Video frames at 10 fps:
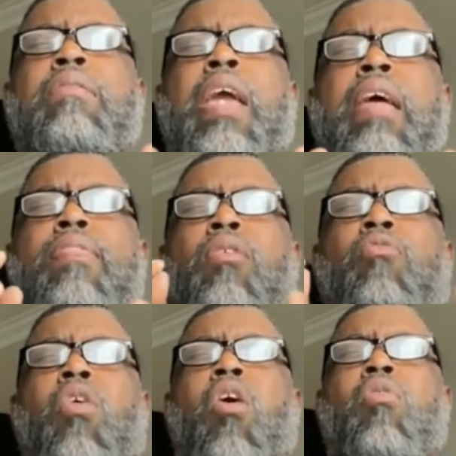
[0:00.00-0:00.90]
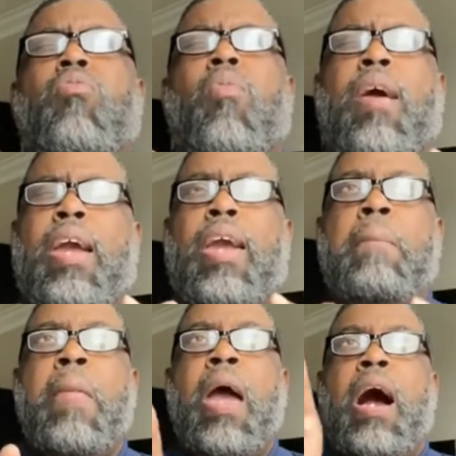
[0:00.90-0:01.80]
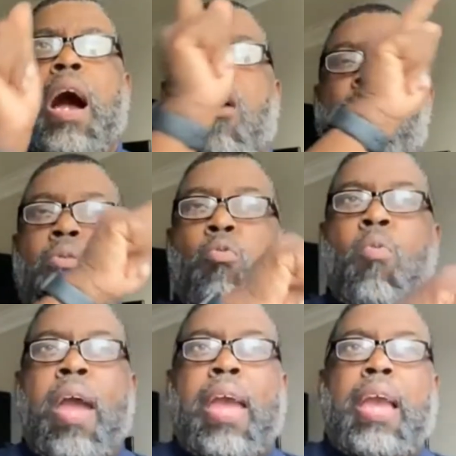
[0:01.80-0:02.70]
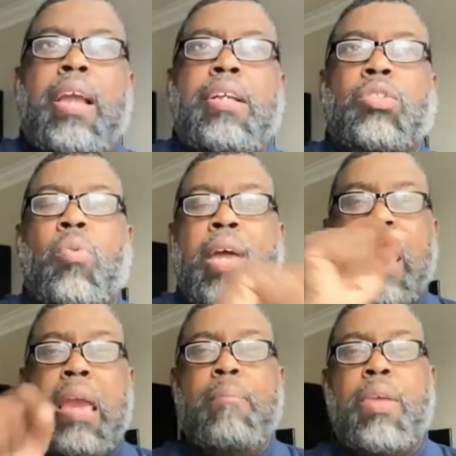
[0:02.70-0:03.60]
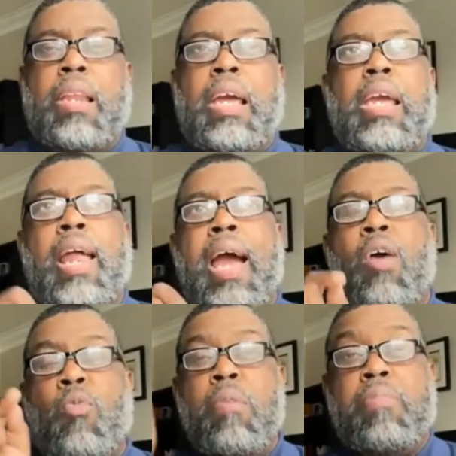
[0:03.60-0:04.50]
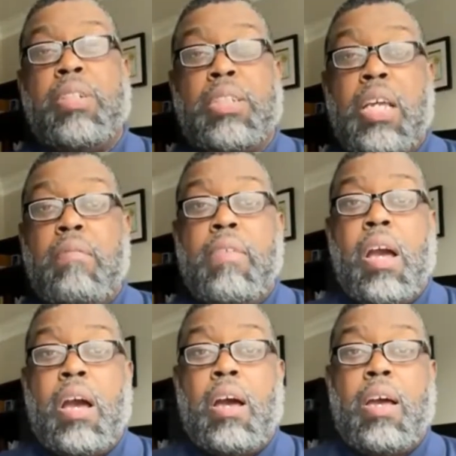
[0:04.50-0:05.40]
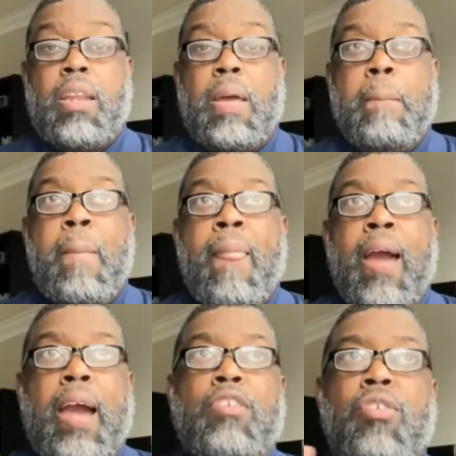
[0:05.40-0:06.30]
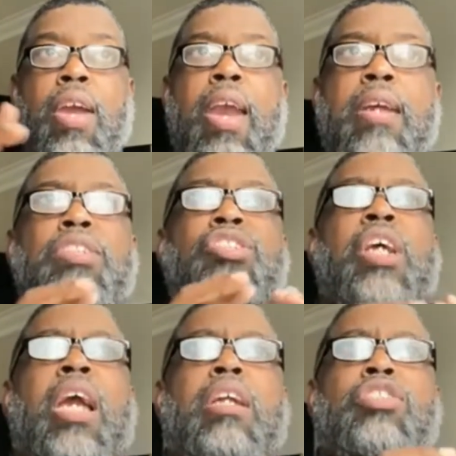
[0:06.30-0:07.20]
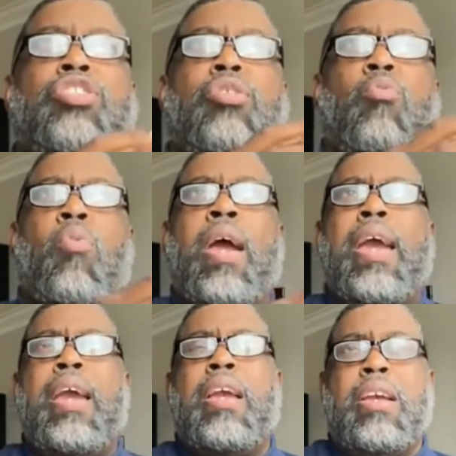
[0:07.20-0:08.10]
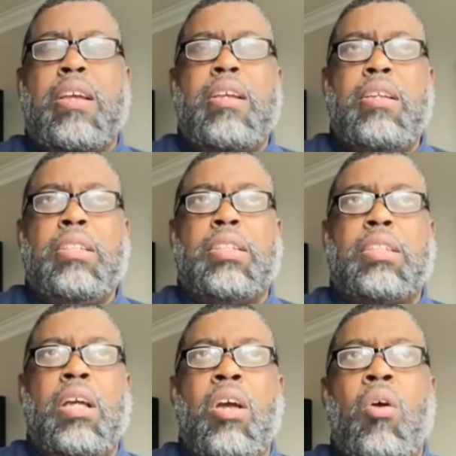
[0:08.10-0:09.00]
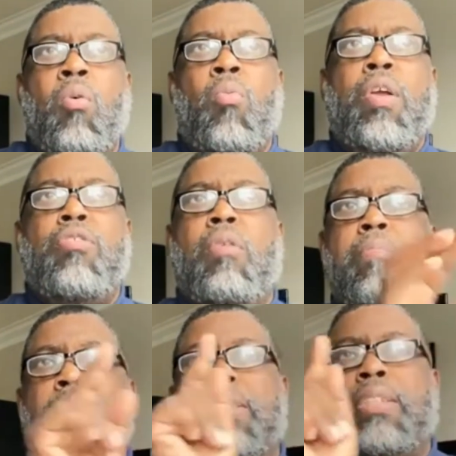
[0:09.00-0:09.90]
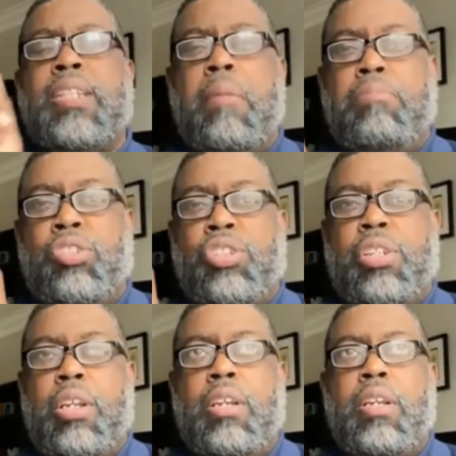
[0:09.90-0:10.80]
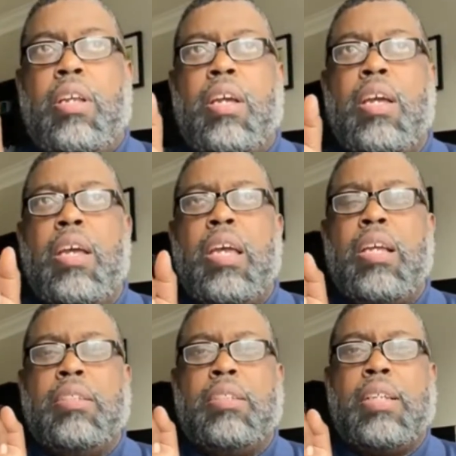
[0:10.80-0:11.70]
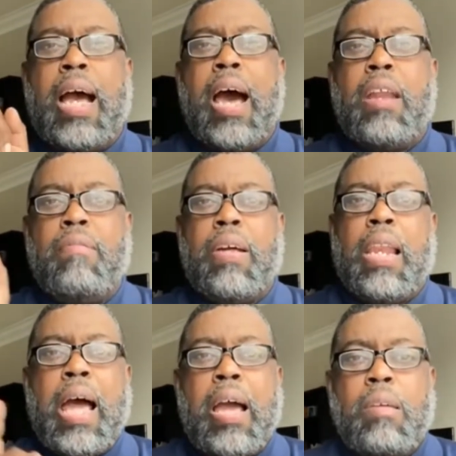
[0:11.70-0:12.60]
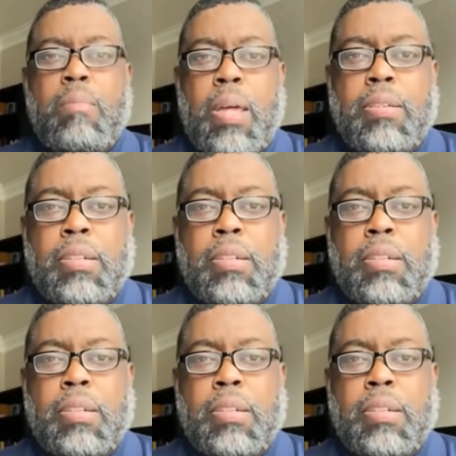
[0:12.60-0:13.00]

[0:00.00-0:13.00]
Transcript: in the wrong way, our ways would emulate how we perceive God. And you can't change your ways when your perception is out of alignment.